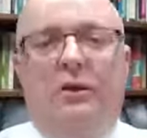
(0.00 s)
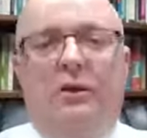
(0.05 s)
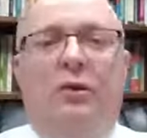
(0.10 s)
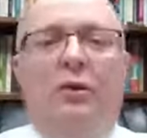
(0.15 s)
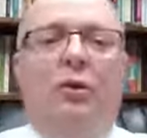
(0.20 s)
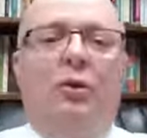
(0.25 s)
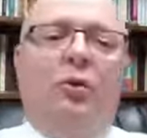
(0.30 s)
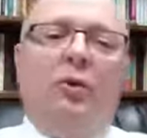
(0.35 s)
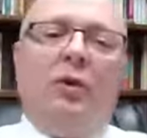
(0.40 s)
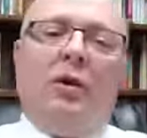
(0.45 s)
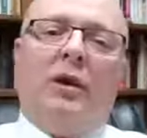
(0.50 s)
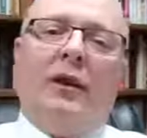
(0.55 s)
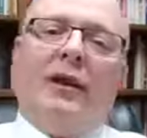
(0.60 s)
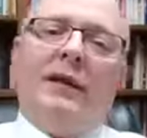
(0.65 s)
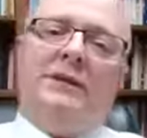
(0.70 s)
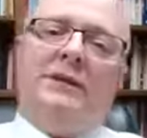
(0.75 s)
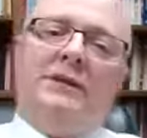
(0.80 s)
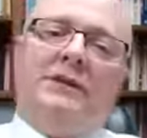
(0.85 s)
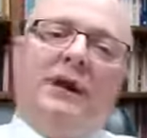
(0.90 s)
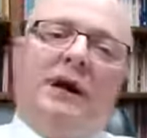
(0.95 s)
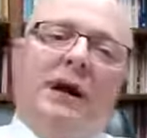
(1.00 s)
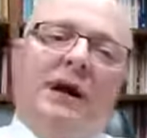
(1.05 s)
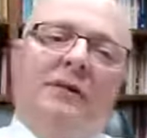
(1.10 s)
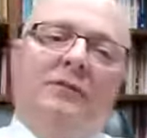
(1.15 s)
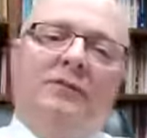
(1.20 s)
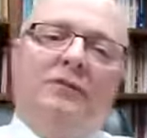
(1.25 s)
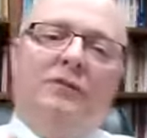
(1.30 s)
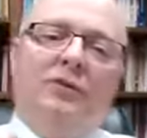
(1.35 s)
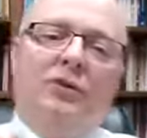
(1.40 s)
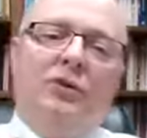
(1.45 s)
The Lord has
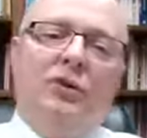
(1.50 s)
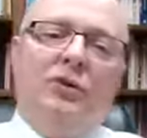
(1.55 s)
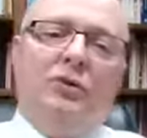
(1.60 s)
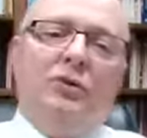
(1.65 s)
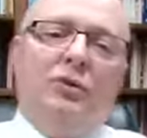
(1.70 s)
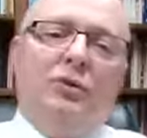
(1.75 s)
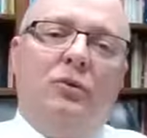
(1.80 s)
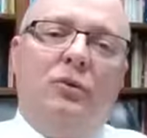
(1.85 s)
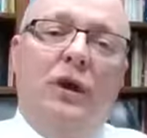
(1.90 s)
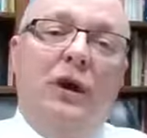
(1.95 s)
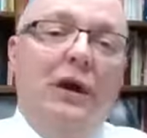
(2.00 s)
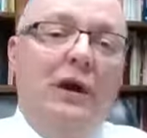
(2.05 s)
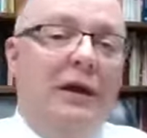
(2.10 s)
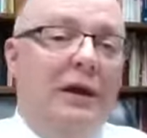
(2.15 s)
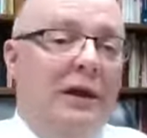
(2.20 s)
time for you.